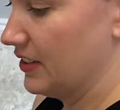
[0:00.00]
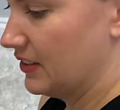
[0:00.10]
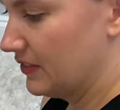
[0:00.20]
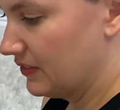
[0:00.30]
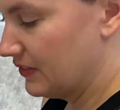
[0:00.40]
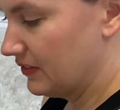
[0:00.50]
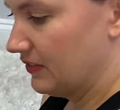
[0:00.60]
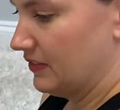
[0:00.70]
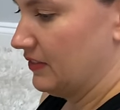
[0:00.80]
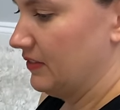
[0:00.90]
Yeah,
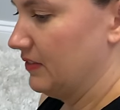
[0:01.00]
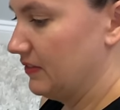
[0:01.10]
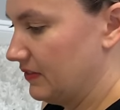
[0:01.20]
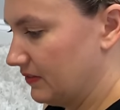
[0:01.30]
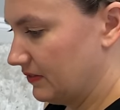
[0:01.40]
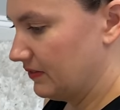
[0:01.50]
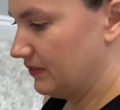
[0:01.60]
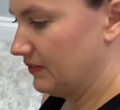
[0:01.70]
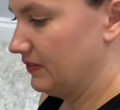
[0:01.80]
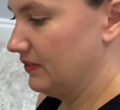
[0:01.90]
I can
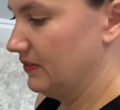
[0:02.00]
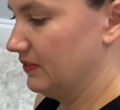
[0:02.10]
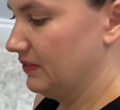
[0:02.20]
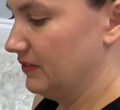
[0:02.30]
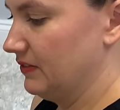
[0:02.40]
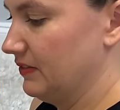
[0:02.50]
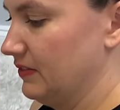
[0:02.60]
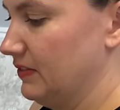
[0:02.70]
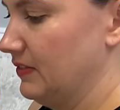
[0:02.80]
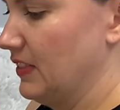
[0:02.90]
feel it.
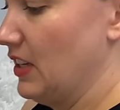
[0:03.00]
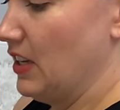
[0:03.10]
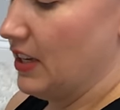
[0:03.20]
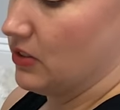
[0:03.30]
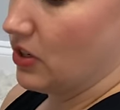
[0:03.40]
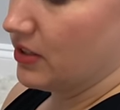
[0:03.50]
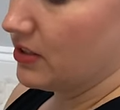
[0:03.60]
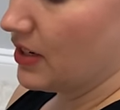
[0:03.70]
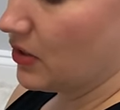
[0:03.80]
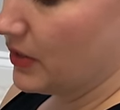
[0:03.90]
As long as it's
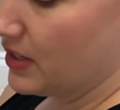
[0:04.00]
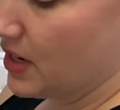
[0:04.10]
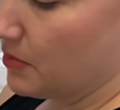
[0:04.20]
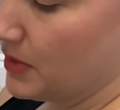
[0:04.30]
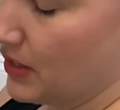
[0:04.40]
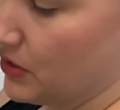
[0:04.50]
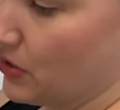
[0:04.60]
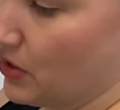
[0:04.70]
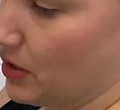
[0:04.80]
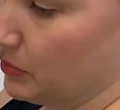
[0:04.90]
not going numb down your
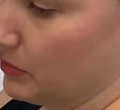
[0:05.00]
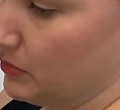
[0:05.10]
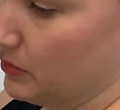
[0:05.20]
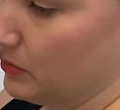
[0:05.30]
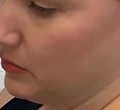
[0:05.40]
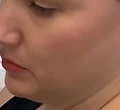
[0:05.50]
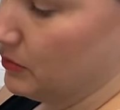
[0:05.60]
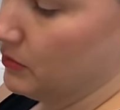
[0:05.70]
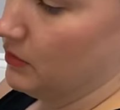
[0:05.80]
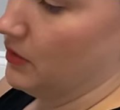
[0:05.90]
arm. No.
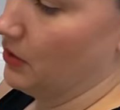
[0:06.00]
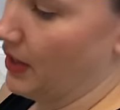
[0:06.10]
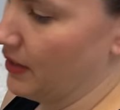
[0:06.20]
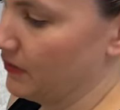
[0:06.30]
Okay.